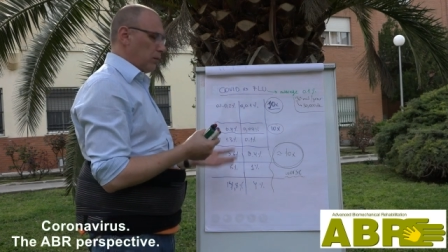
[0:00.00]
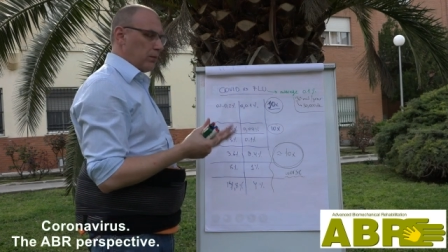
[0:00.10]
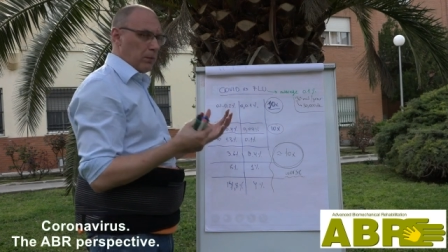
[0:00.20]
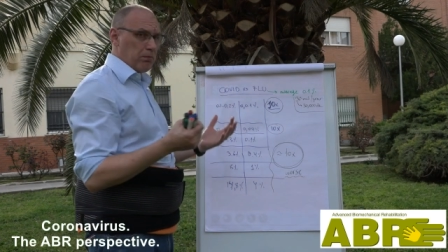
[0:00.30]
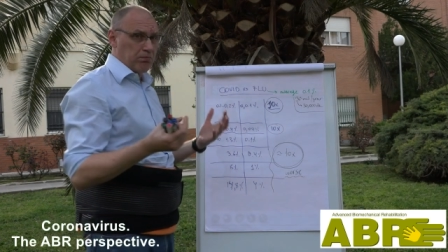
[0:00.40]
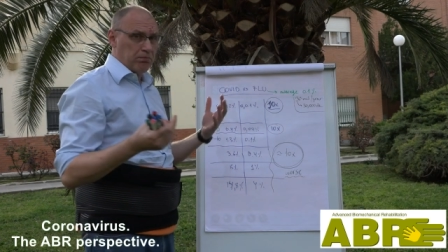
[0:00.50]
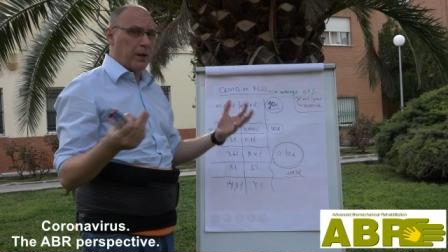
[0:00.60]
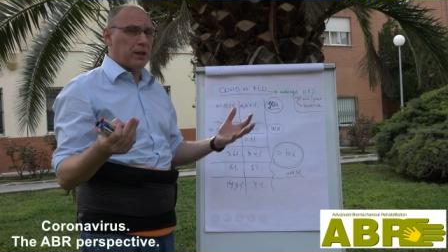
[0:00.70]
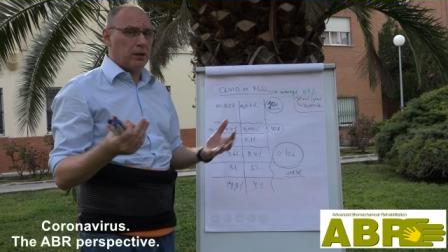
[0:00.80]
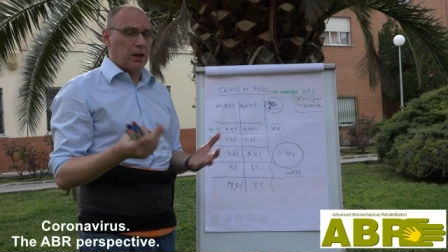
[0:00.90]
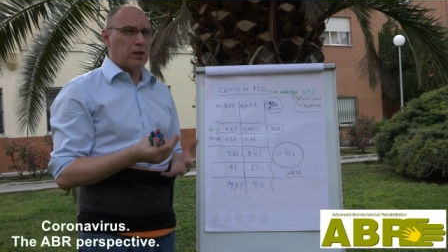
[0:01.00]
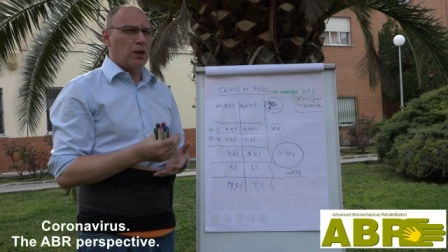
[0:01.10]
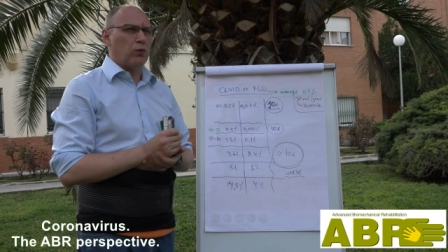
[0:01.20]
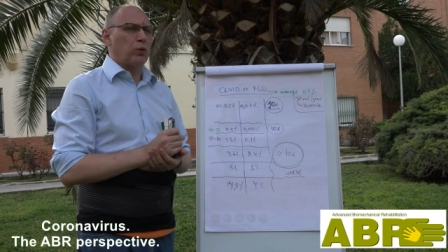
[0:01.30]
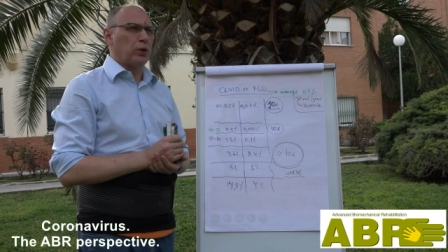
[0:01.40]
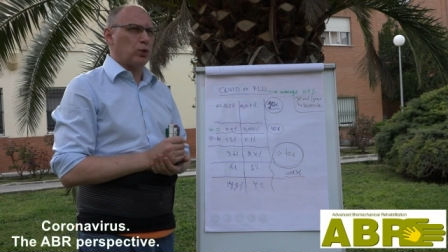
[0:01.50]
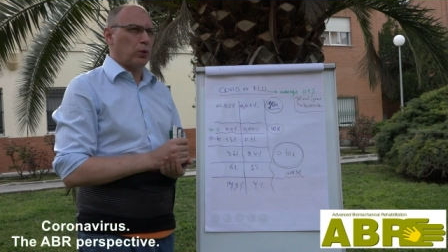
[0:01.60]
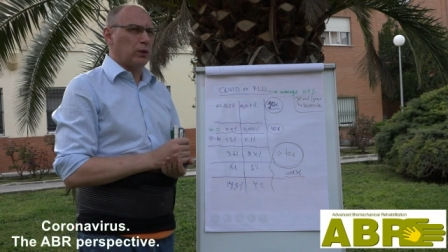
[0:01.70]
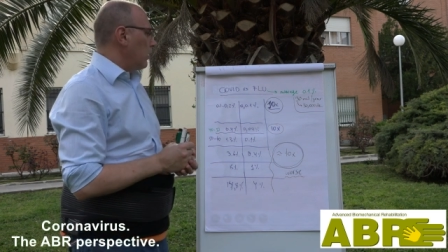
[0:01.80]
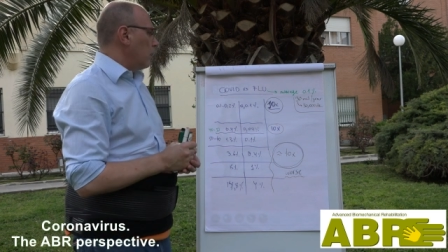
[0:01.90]
the better idea of what is
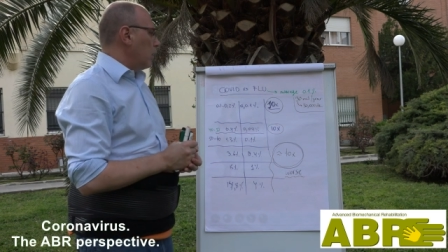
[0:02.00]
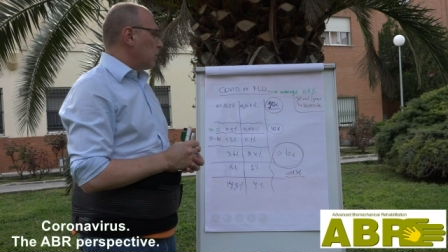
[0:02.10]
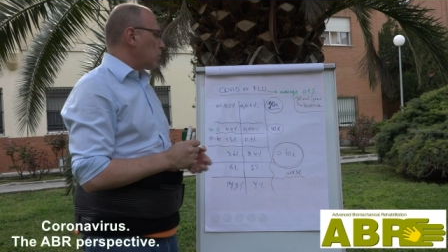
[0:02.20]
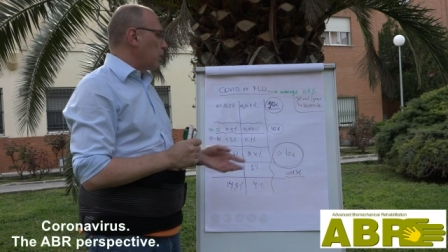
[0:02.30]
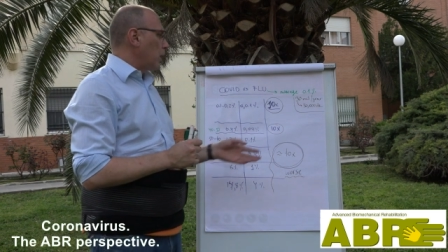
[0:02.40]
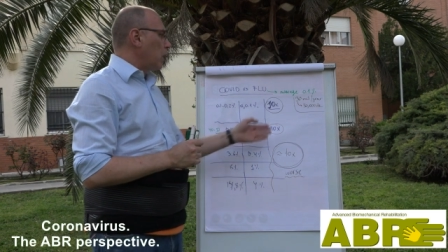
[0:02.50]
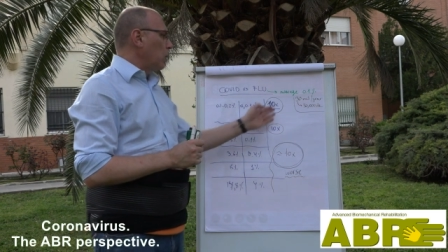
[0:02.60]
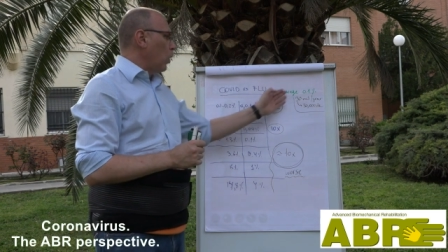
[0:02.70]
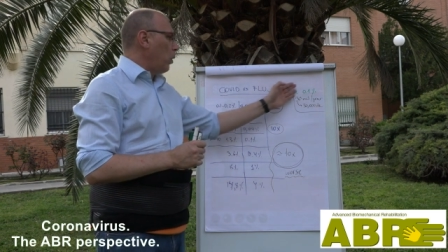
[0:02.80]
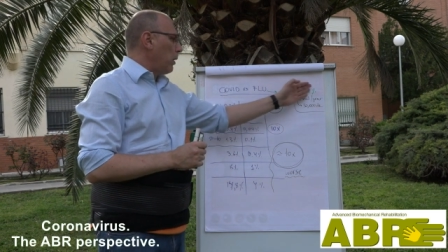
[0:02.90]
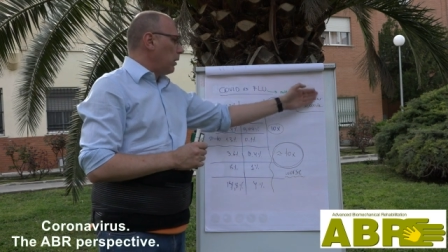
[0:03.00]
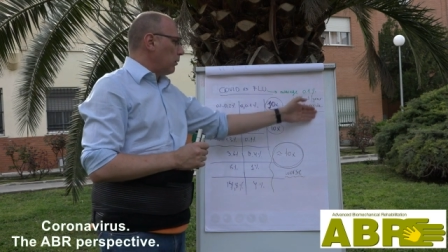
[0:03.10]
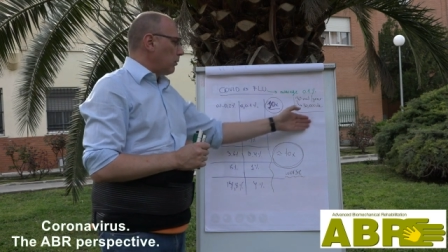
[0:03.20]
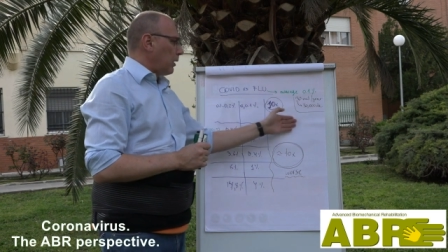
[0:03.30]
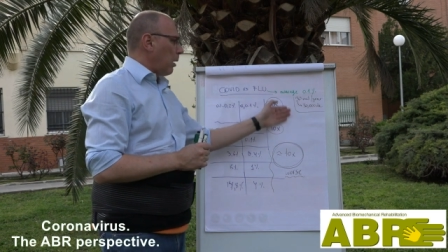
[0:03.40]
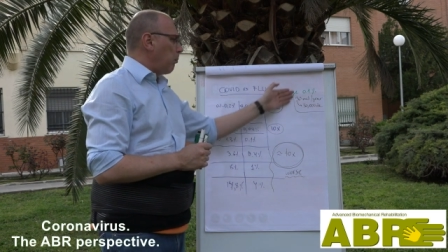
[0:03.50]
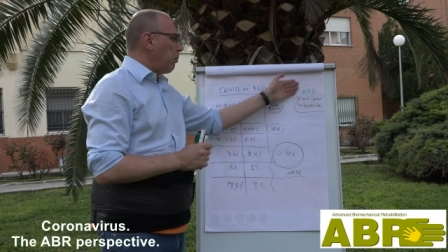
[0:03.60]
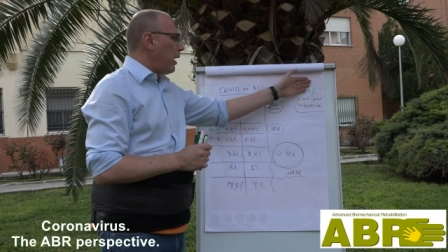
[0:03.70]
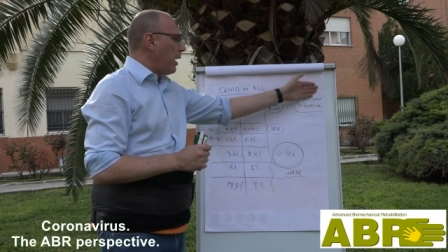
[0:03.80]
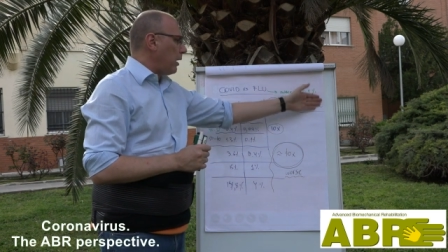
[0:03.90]
what. So the global
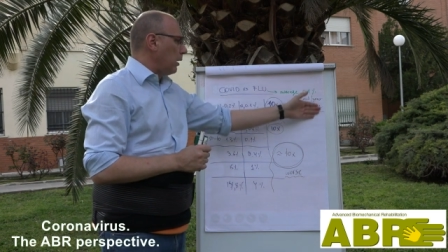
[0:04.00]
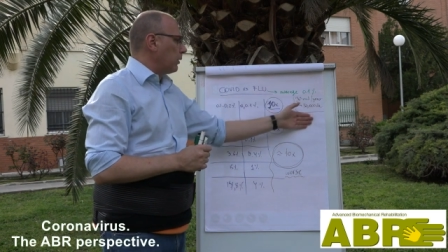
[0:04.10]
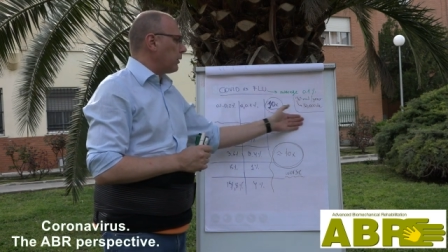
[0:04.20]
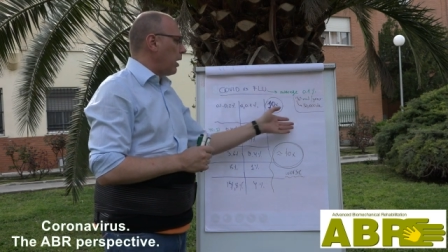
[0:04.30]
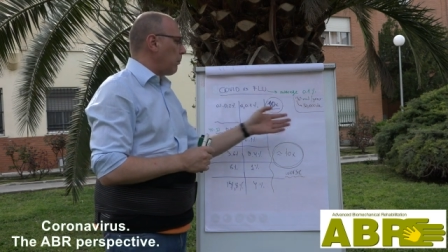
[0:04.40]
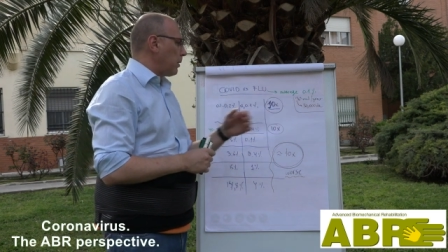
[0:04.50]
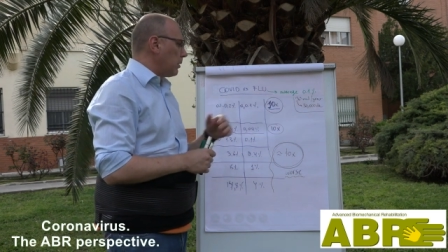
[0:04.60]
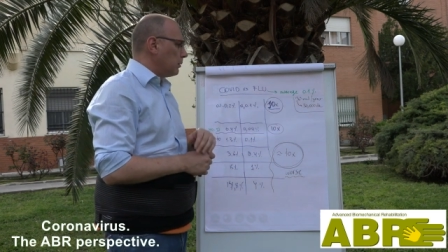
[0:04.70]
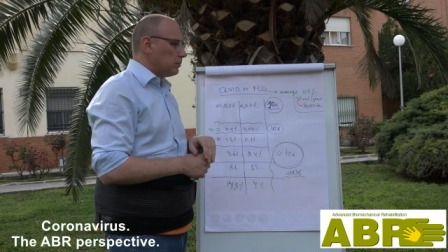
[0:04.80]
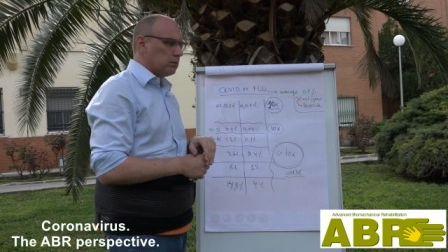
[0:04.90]
compiled number